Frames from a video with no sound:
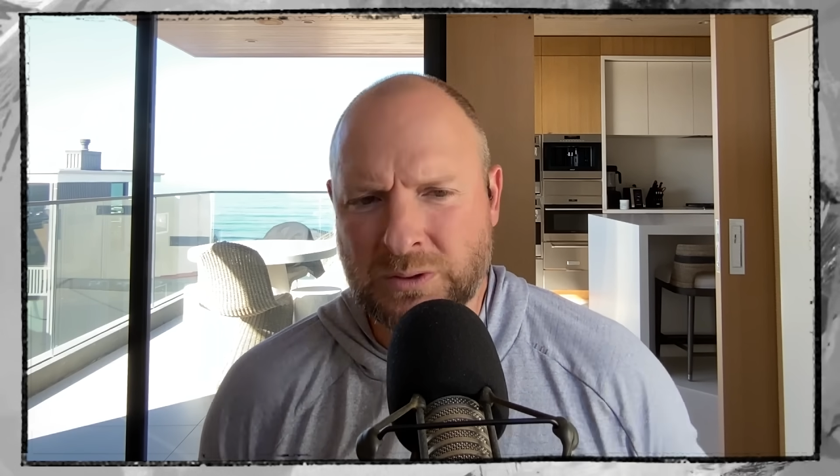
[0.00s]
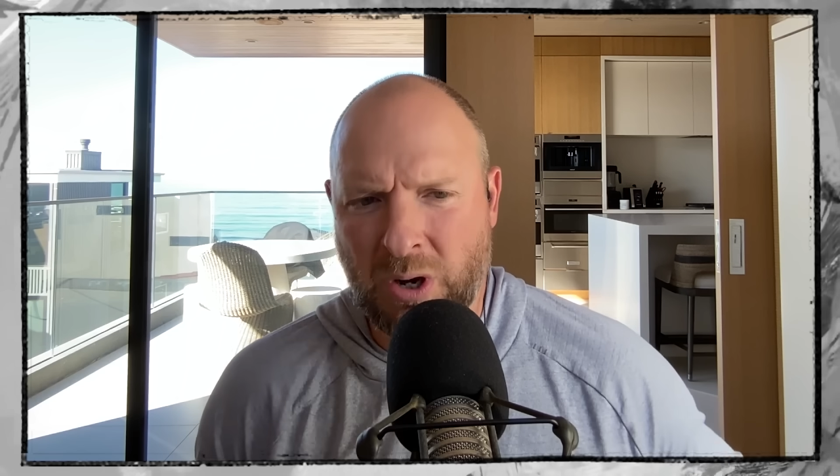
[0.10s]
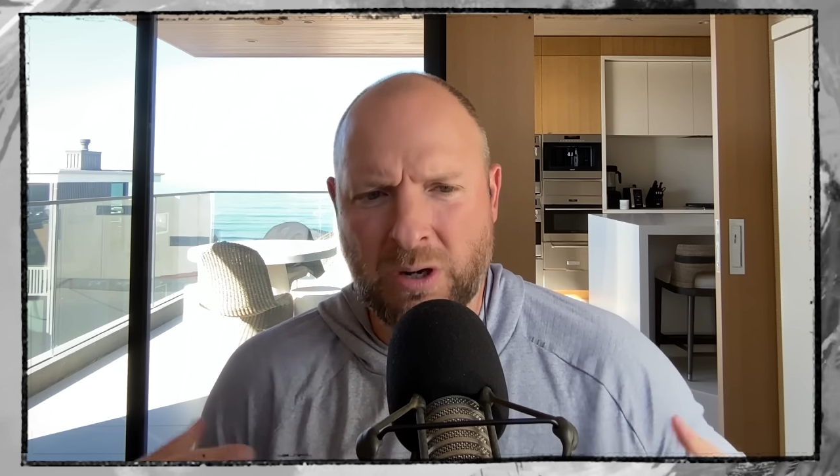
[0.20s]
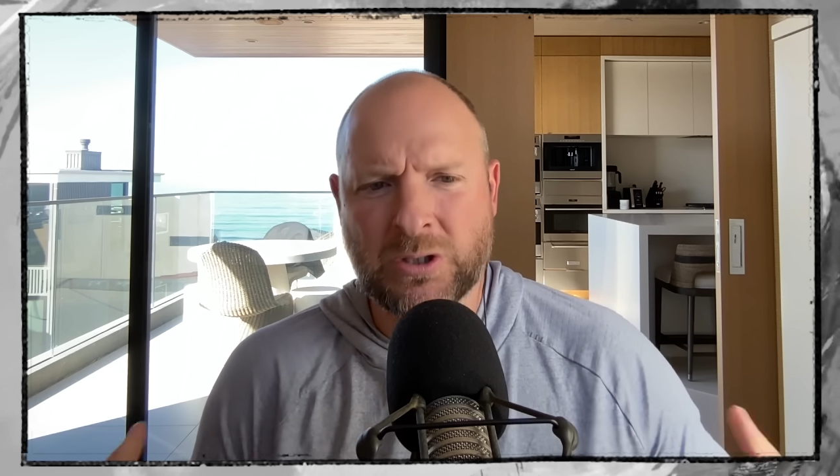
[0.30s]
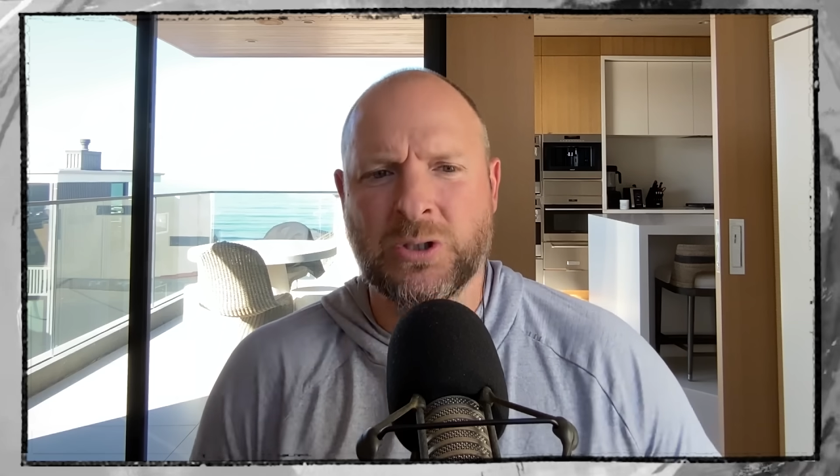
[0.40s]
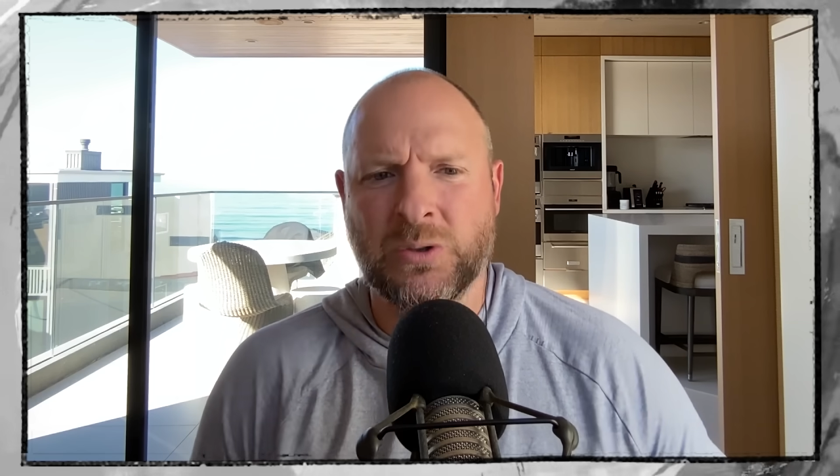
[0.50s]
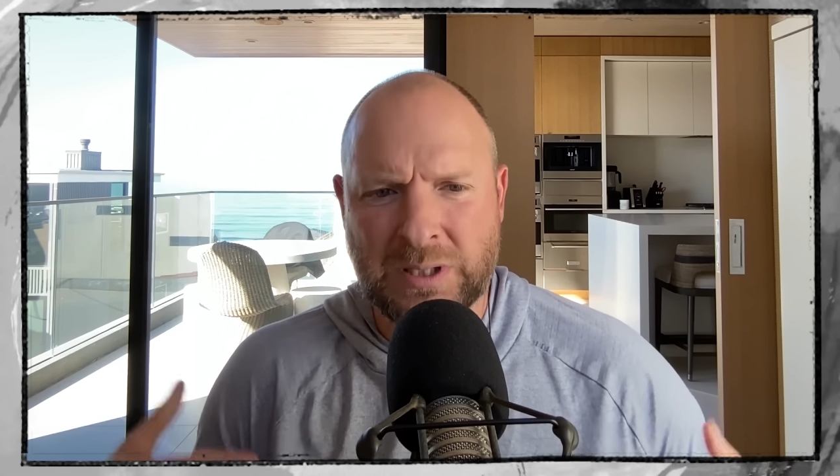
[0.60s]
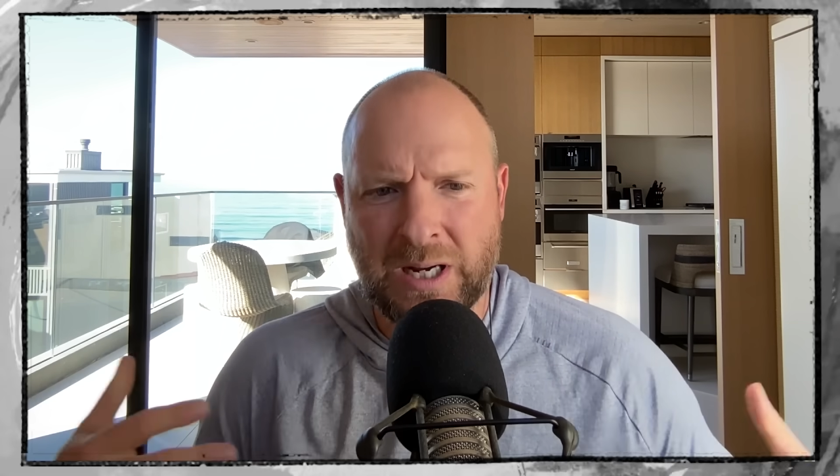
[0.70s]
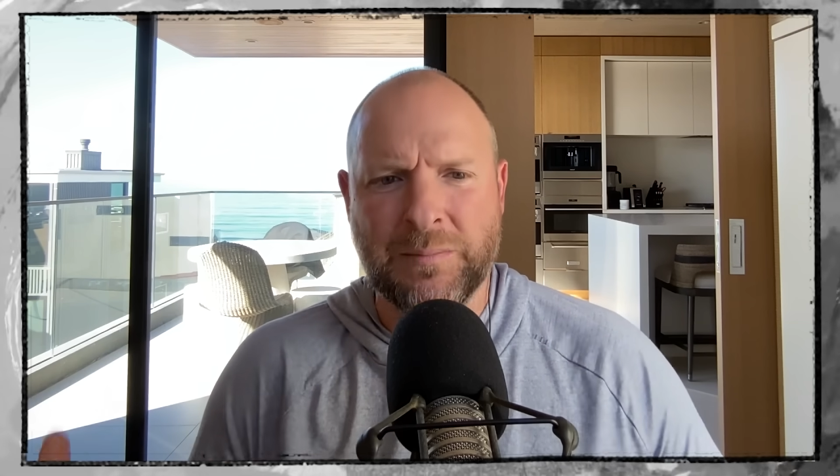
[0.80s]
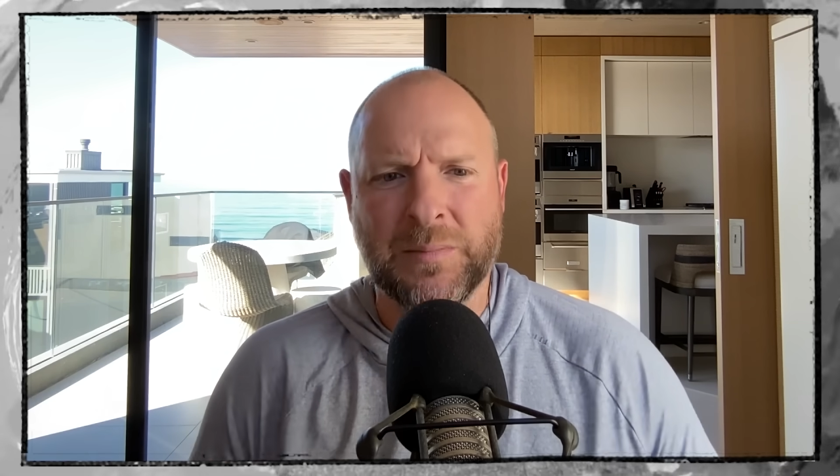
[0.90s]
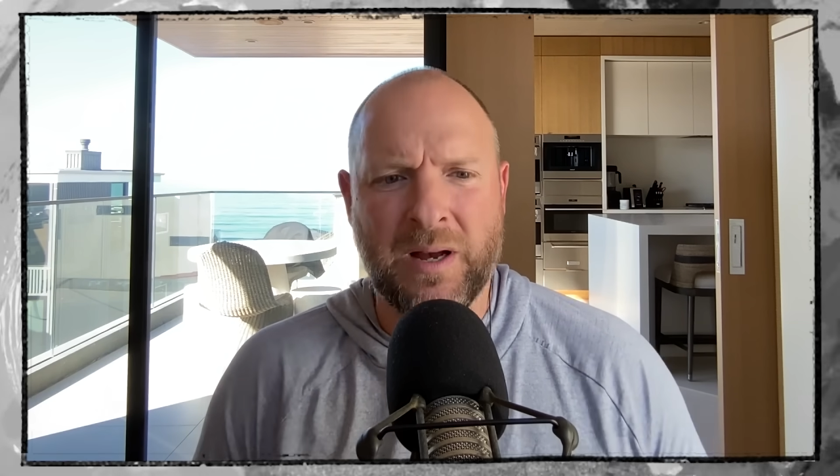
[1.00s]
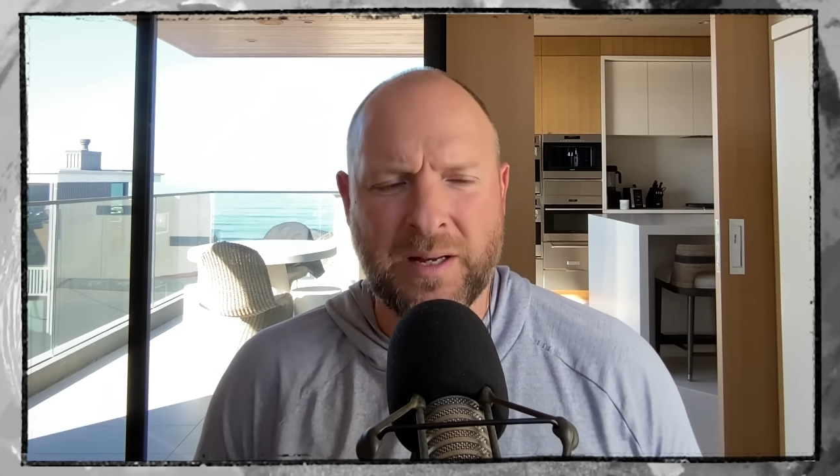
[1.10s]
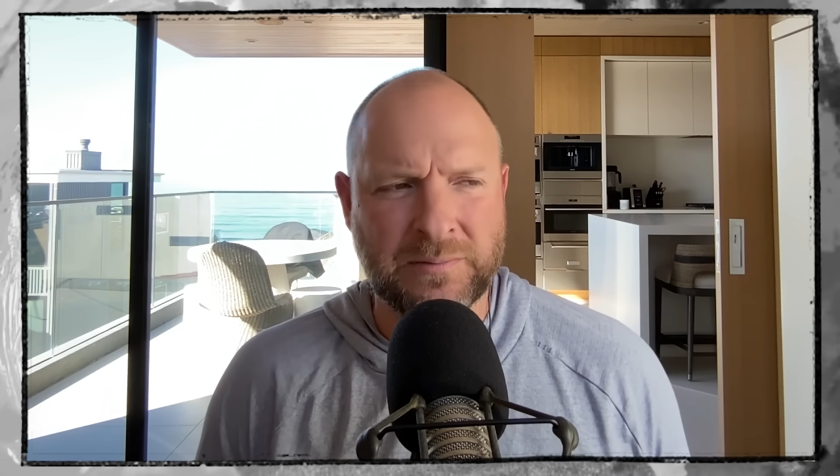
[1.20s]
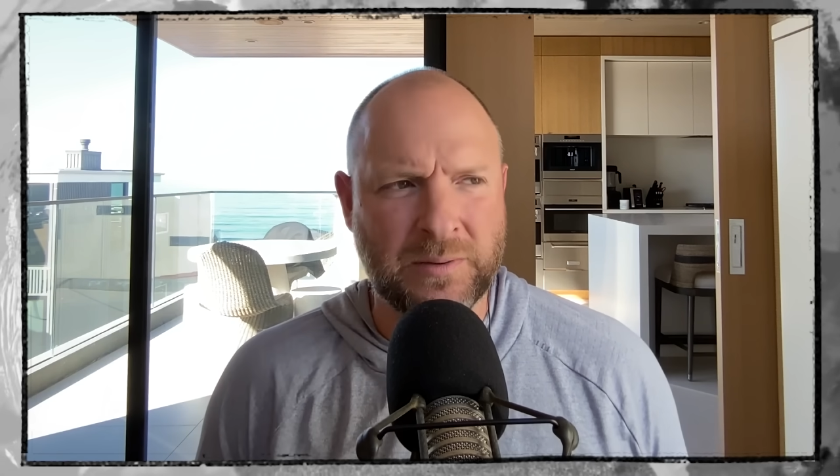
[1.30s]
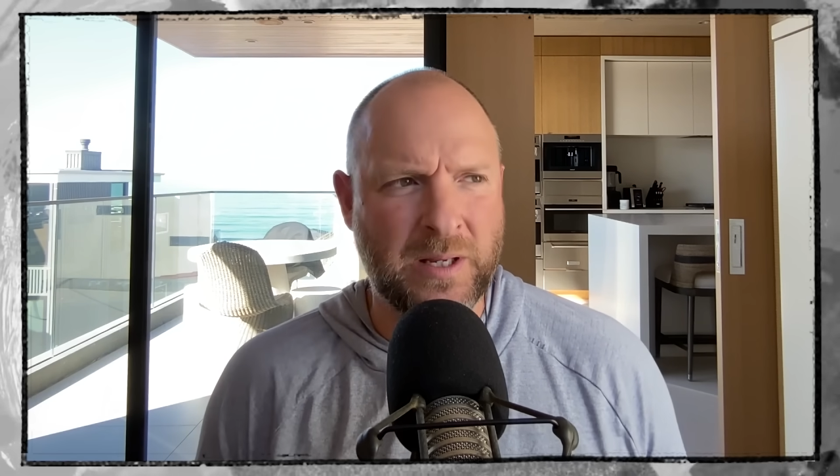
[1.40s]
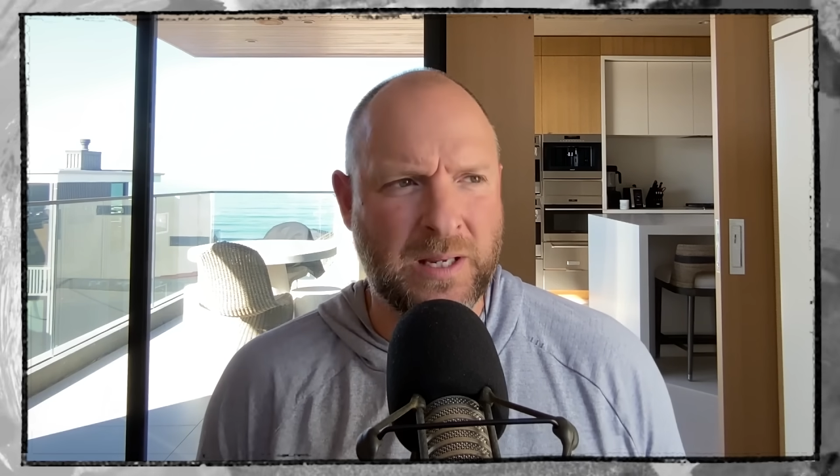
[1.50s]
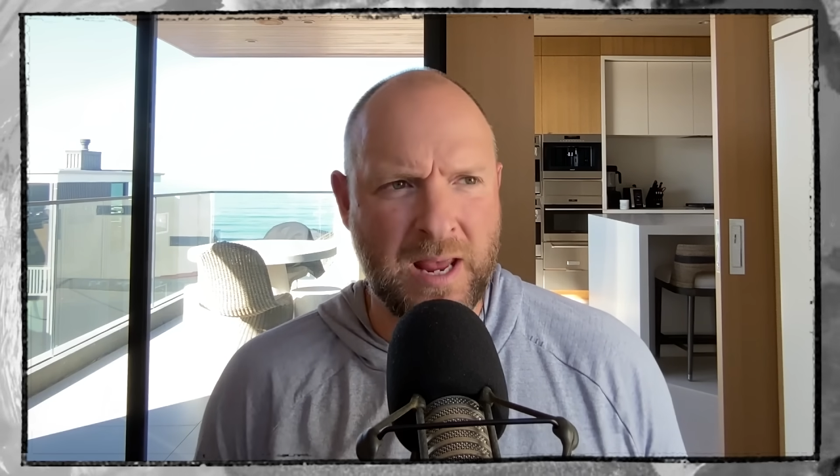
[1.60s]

talk show timeline of like,